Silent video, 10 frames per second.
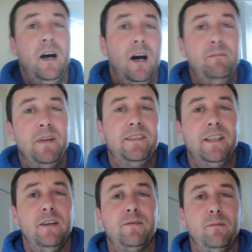I'm
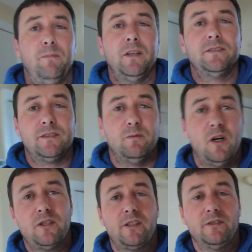busy. I've got bikes to
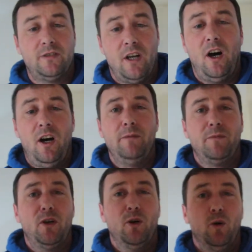wash because
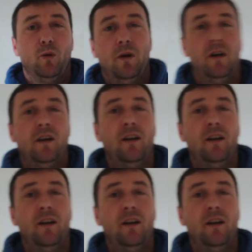I'm cool.